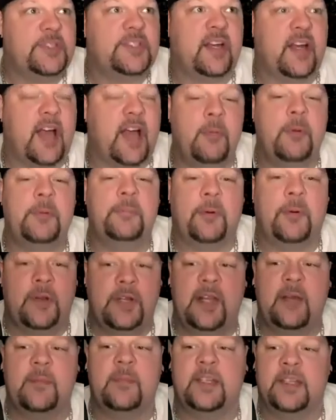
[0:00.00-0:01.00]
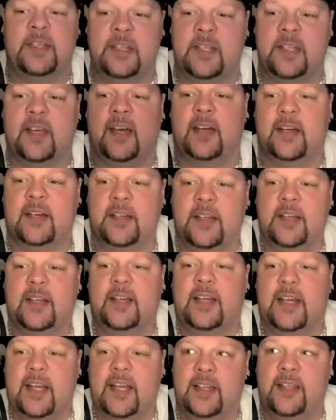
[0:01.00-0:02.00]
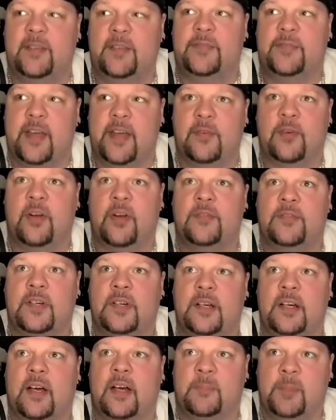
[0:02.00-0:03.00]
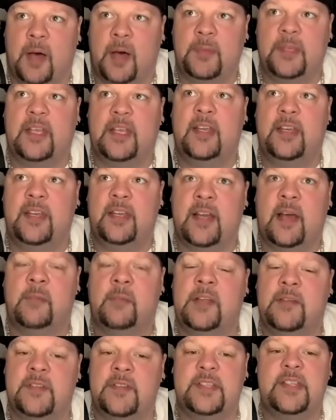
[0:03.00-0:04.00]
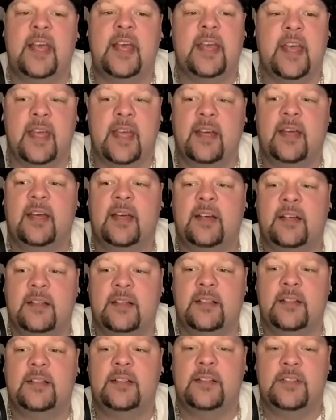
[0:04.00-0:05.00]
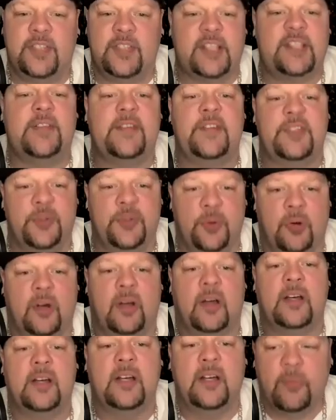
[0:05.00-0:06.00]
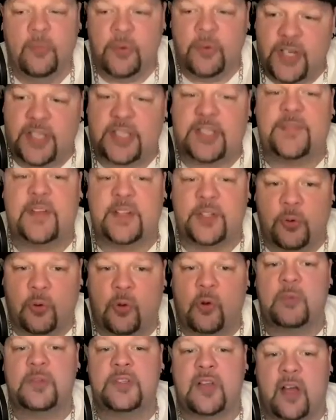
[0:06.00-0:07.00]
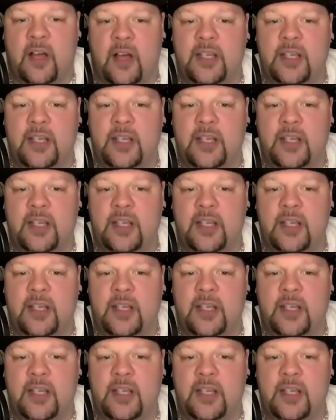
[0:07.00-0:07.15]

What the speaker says: I would put him in the favor of a Bobby Heenan. I would even say a Jesse Ventura. When Jesse Ventura was on.